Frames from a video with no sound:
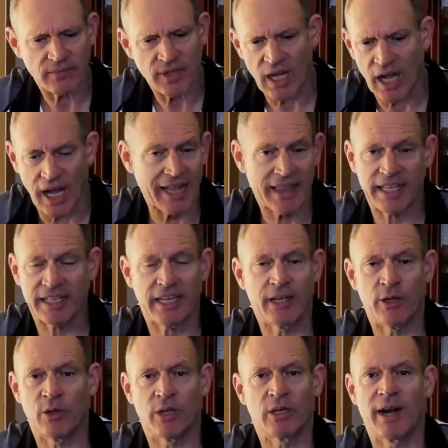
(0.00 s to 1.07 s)
I think they're
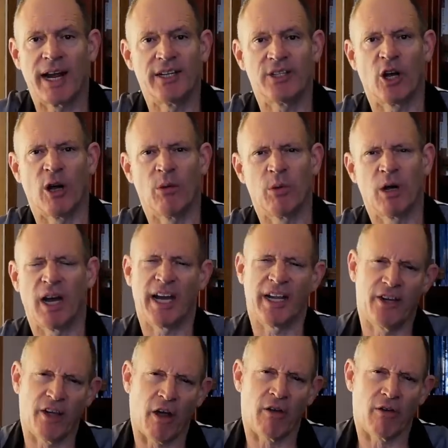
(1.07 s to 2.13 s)
doing a great job. I
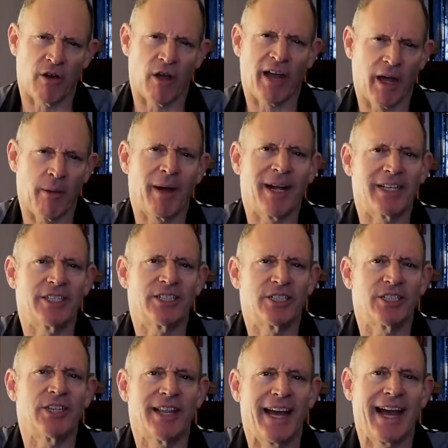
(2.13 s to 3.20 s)
don't know how much
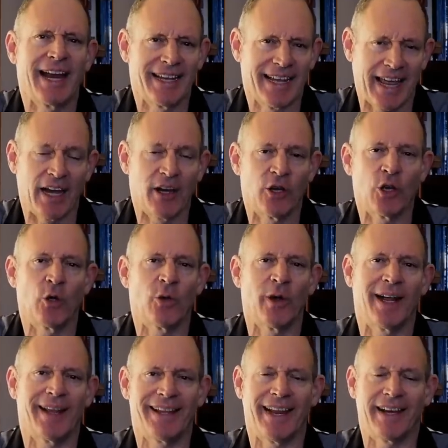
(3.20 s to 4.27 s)
that can do
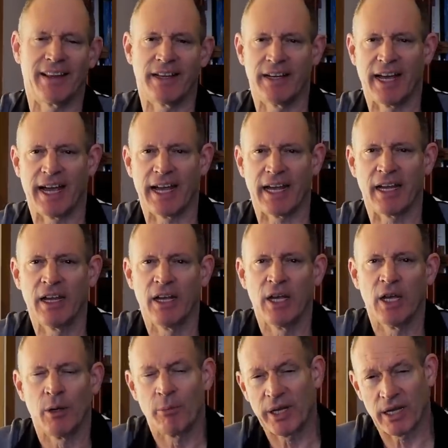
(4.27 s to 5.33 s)
at the end of the day
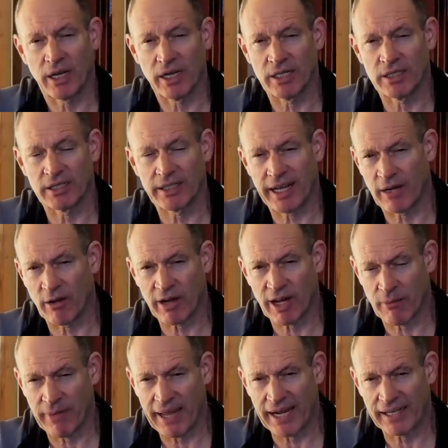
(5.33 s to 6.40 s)
because, and I'll
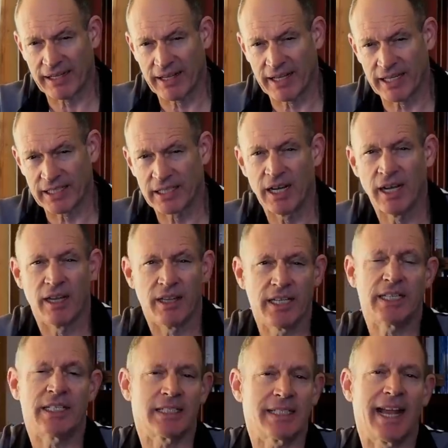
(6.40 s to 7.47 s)
come back to this,
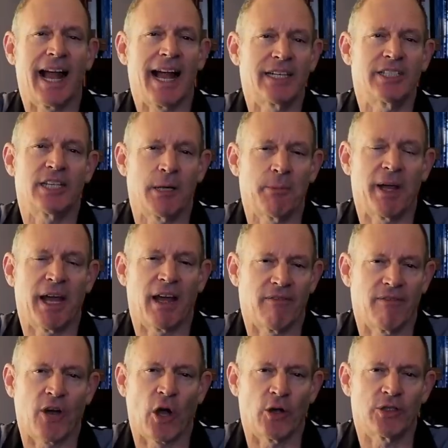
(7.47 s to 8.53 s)
this is largely about
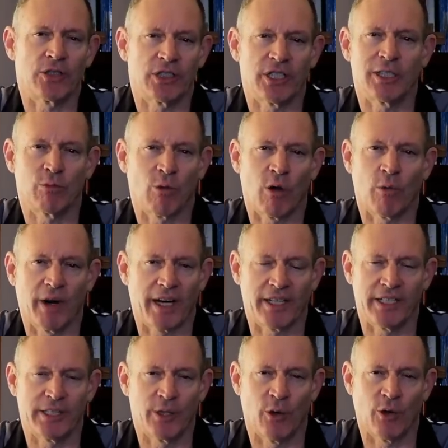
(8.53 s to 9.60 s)
votes is what we're
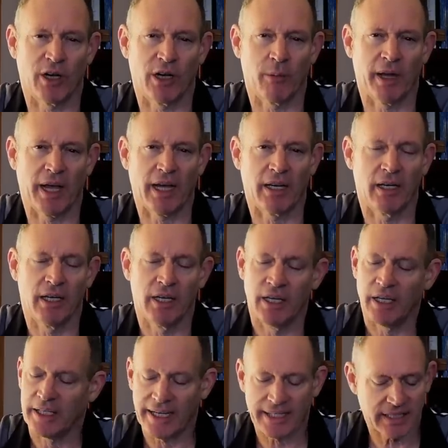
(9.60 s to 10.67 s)
actually talking about.
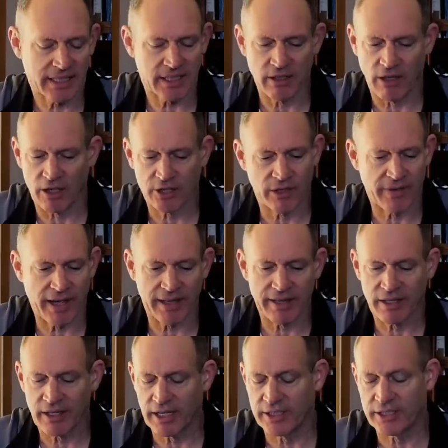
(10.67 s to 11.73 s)
Yes, there's lots of
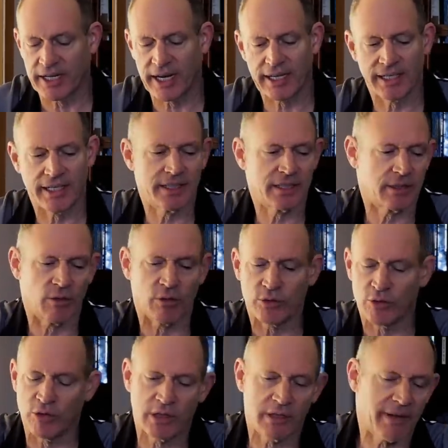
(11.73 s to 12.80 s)
other agendas and all
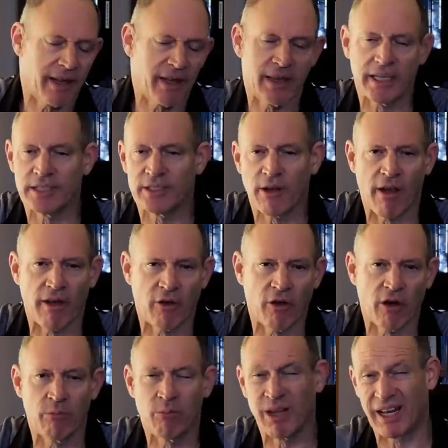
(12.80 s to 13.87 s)
sorts of other things going
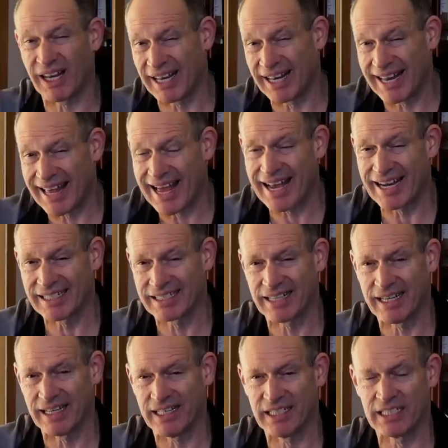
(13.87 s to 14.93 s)
on, but
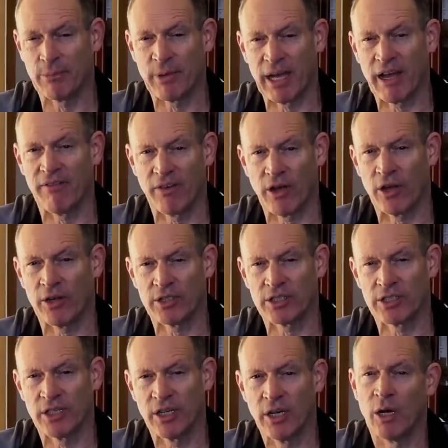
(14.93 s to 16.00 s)
largely this is about
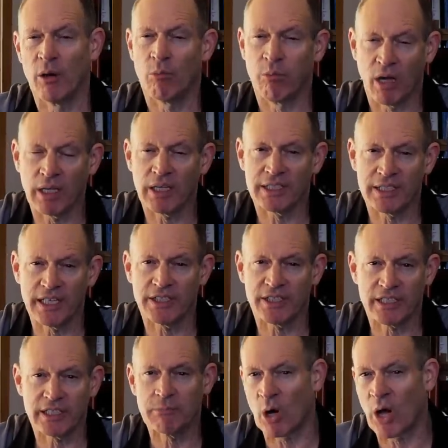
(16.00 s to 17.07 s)
votes.
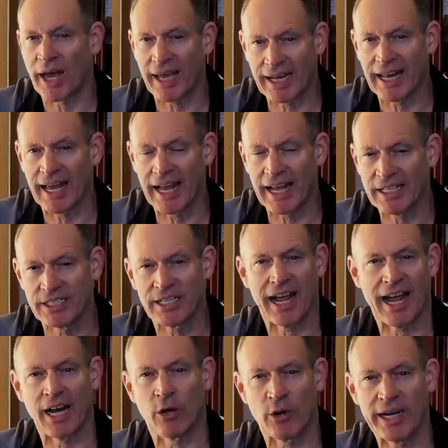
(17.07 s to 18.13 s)
Politicians, by and large,
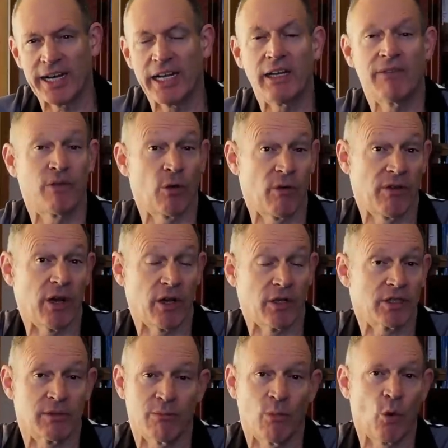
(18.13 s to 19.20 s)
are greedy for
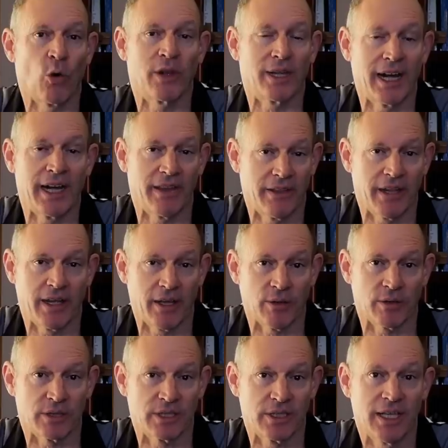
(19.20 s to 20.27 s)
votes more than anything
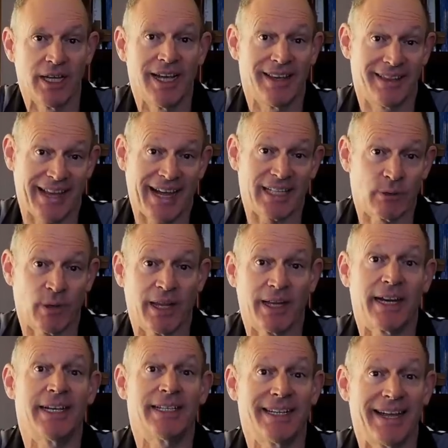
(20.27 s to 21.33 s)
else. That's what they
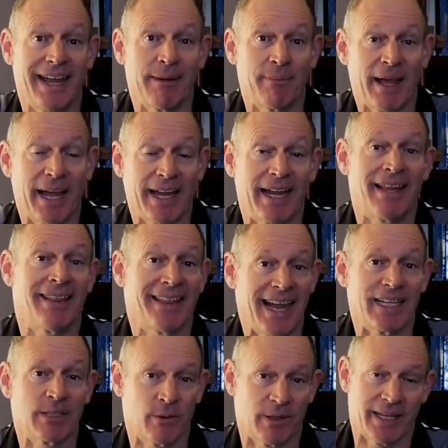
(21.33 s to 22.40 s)
need to get back in.
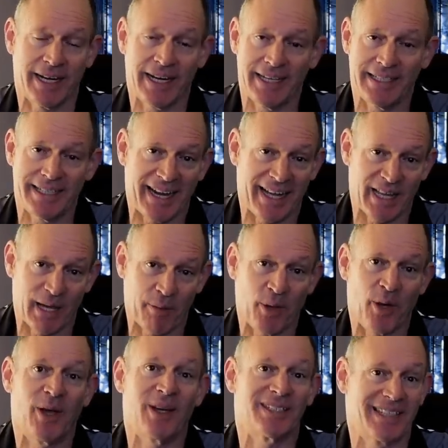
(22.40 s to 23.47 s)
That's what they need to get their
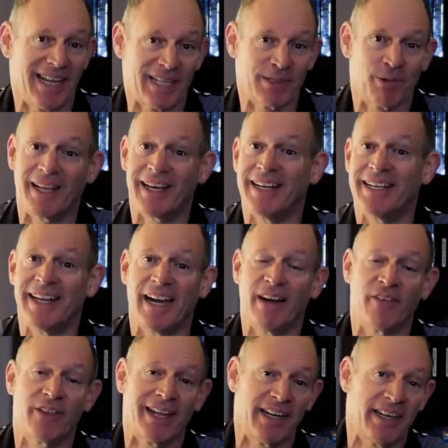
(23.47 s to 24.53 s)
perks. That's what they need to get
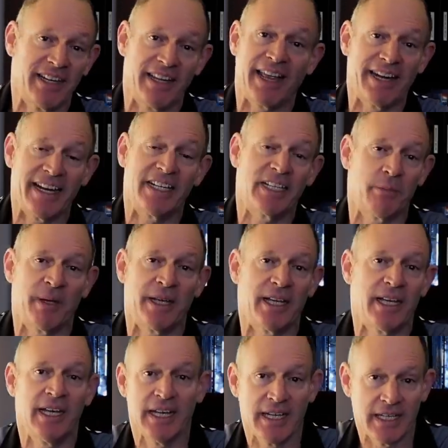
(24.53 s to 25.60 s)
everything. And they need to be
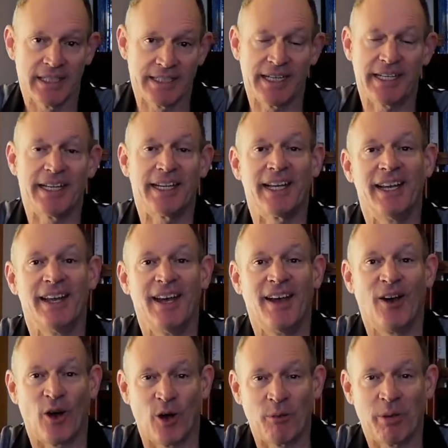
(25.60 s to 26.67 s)
sitting
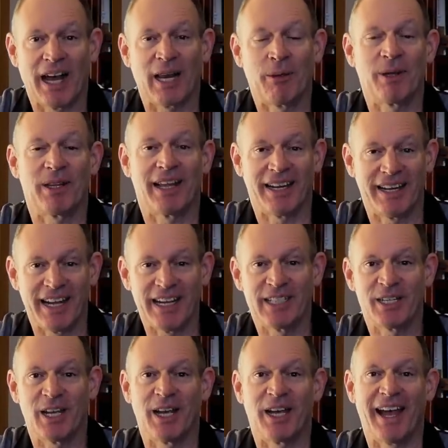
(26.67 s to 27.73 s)
on Parliament. They need
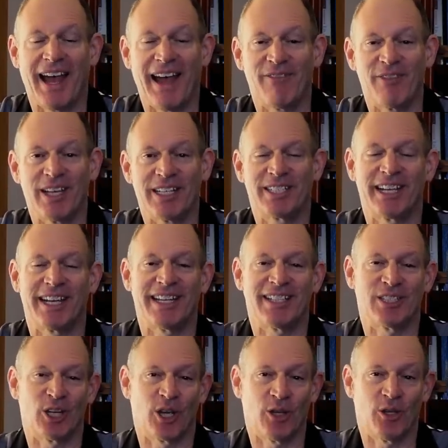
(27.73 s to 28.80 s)
to have their seat.
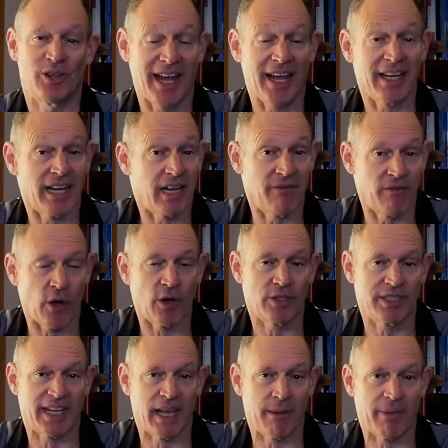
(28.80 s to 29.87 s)
So they need votes
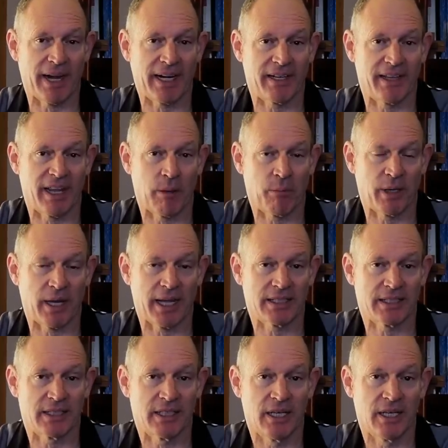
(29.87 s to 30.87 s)
to get back to that place.